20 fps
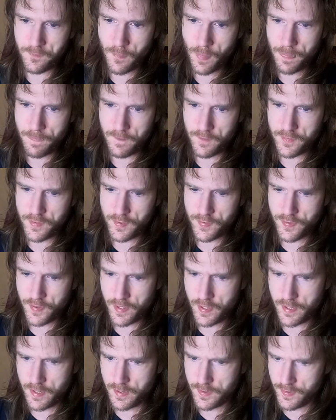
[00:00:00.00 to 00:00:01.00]
this
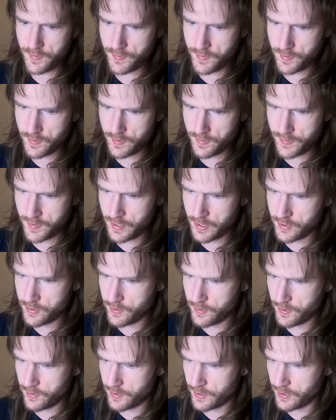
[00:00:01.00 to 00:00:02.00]
a
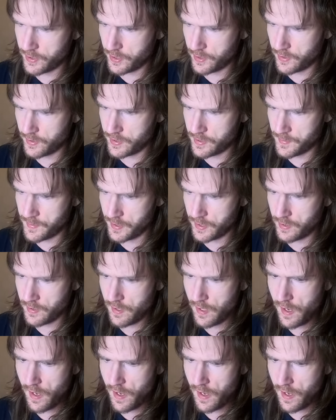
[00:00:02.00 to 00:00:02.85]
signature guitar or something?